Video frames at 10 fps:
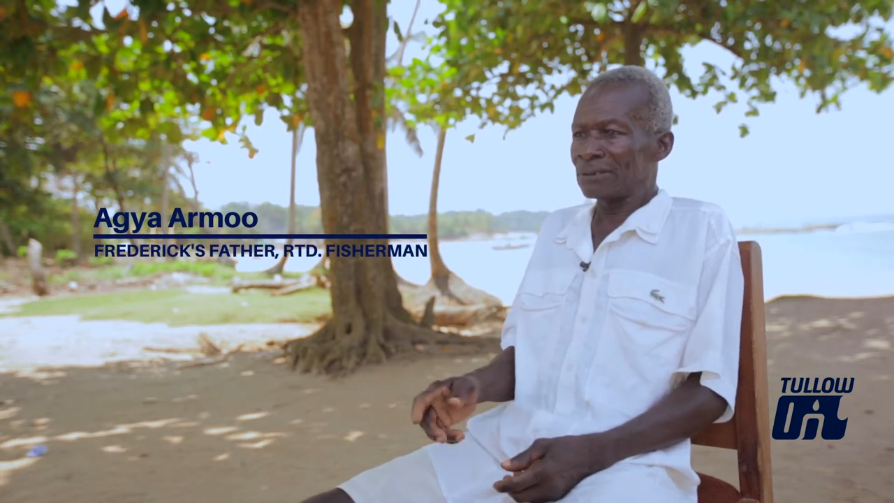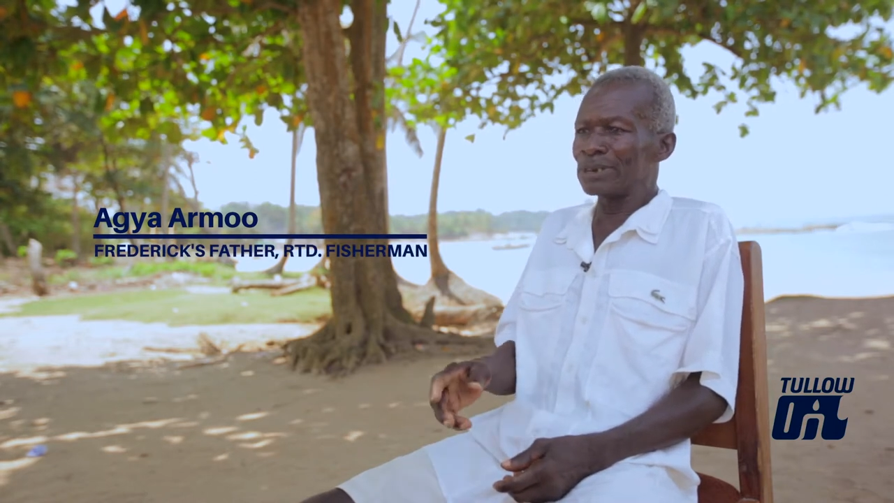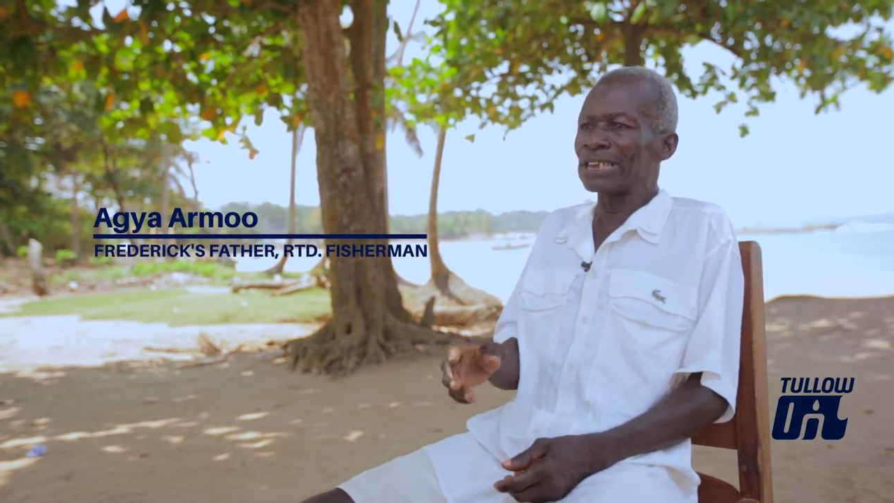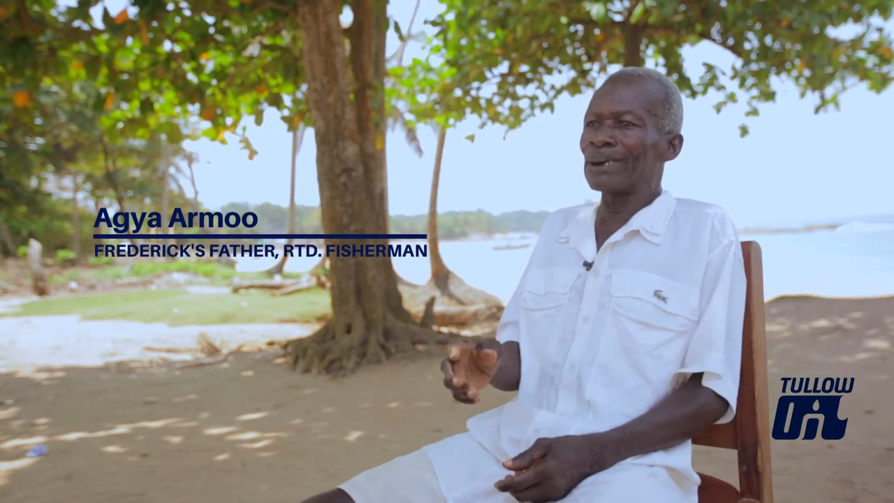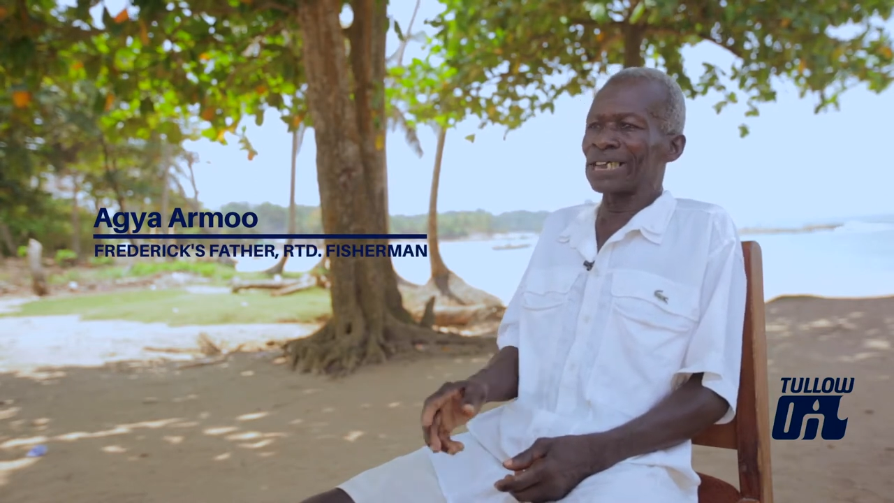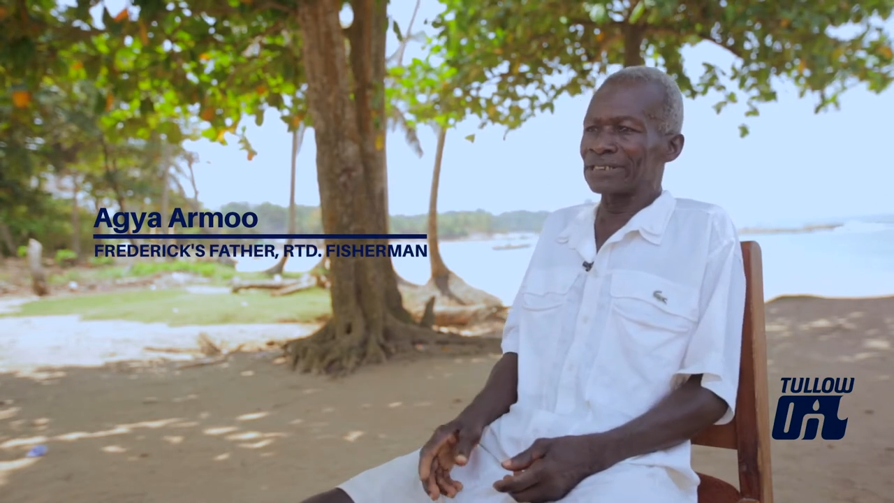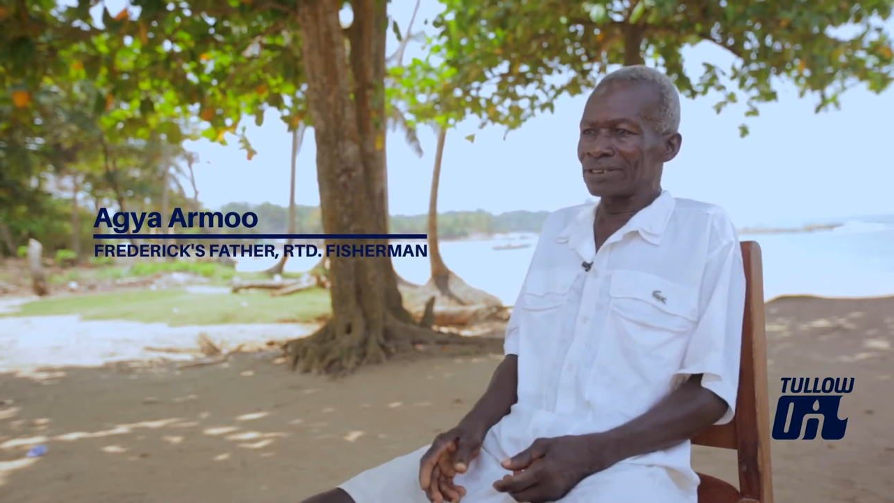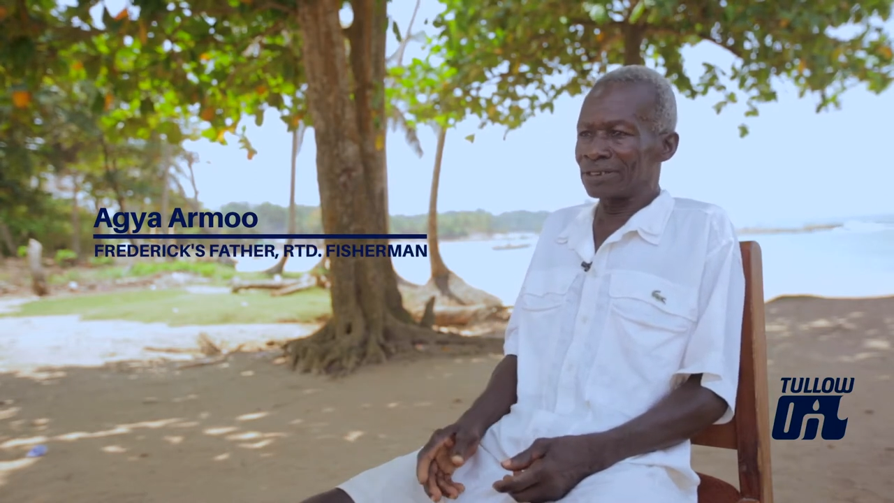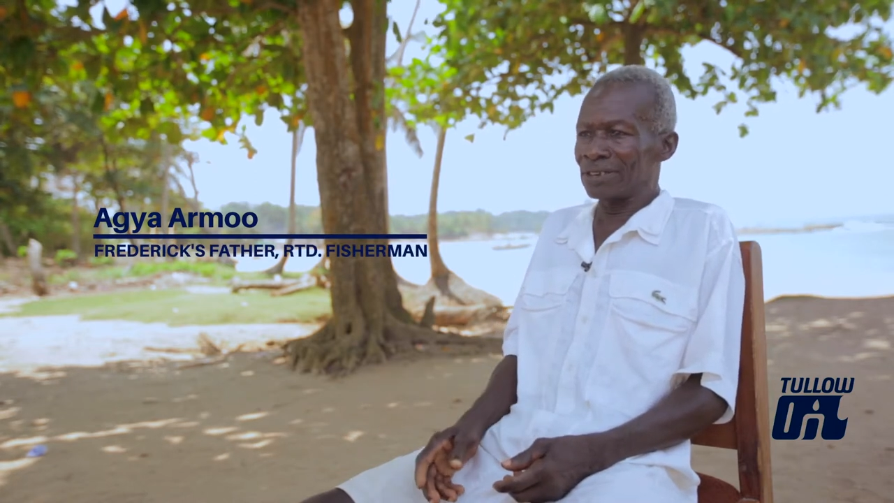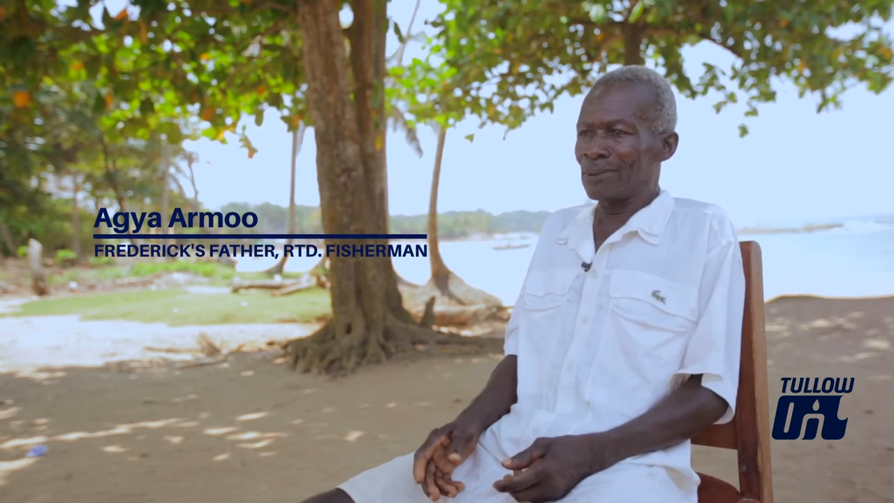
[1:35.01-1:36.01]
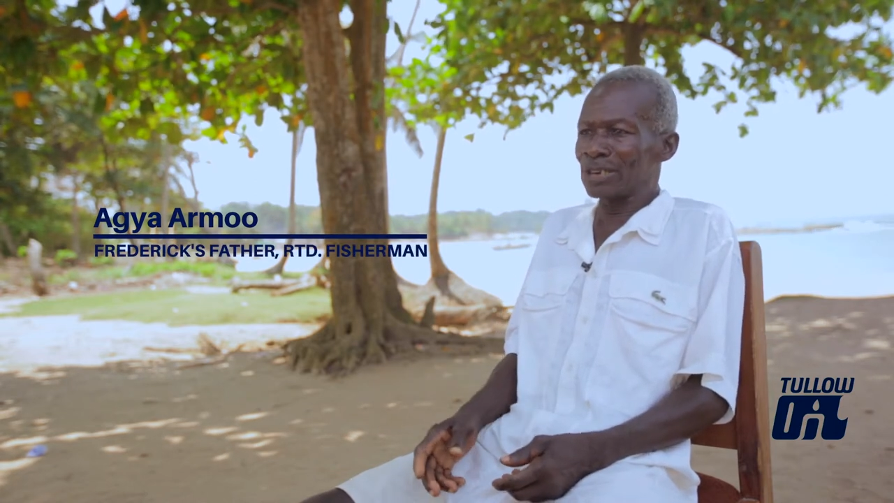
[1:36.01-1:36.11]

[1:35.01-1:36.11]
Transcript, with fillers: they will grant them the